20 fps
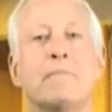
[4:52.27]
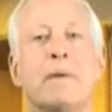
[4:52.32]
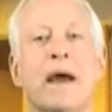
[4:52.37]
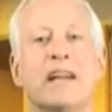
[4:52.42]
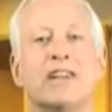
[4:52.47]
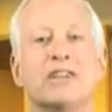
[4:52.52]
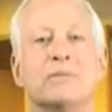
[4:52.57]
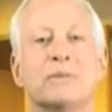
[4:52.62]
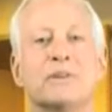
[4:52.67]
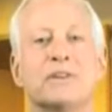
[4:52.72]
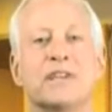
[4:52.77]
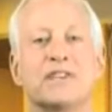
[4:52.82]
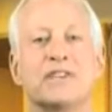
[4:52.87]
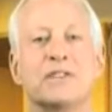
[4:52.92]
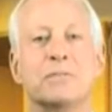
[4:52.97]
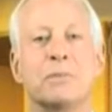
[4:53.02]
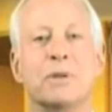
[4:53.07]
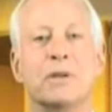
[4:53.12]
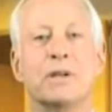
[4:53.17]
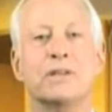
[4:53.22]
management
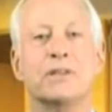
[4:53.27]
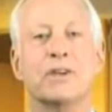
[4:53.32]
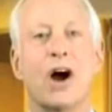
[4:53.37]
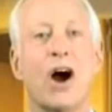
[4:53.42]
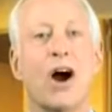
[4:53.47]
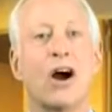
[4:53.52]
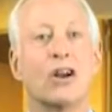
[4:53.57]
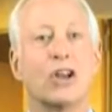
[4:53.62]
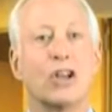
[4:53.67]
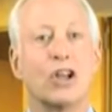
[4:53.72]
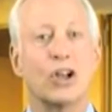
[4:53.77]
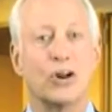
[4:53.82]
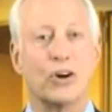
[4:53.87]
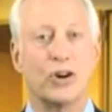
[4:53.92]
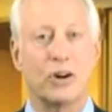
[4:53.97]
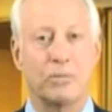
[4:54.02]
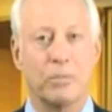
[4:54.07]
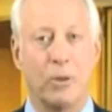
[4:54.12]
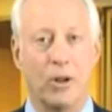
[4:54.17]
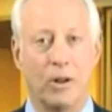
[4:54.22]
disciplines are
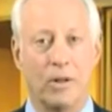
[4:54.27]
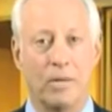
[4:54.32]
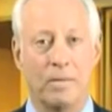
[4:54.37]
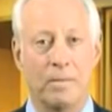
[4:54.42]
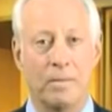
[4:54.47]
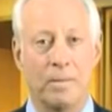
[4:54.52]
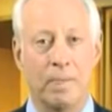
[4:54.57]
learnable.